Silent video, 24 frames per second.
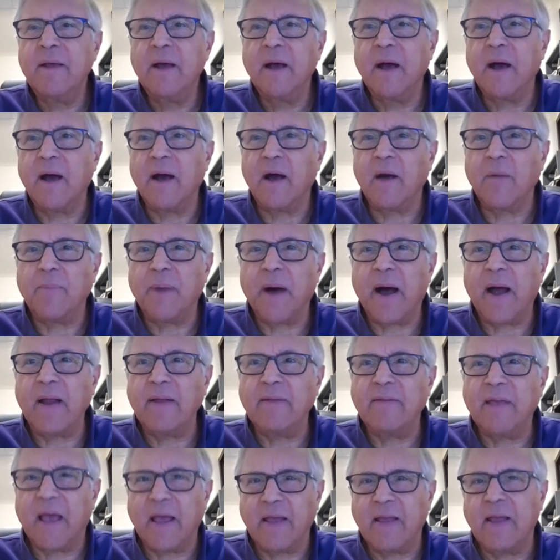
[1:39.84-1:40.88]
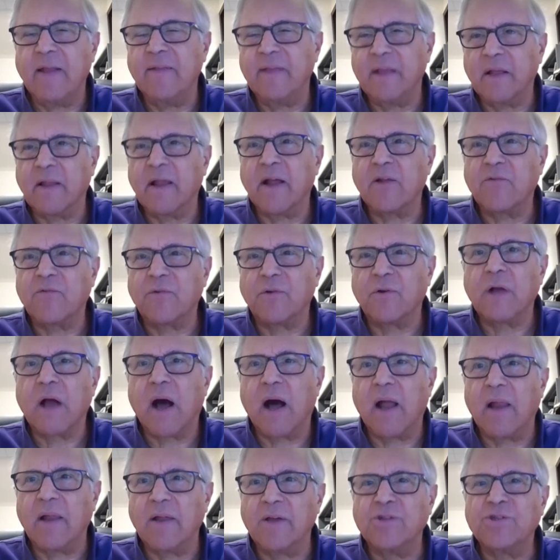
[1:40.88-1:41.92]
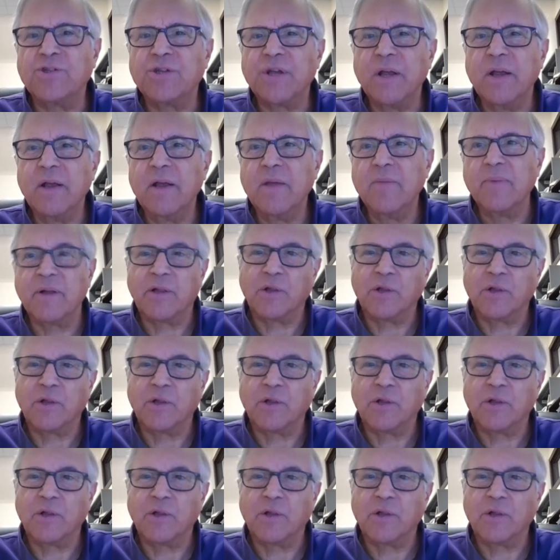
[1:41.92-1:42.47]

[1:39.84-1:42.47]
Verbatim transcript: uh, by taking the Electoral College but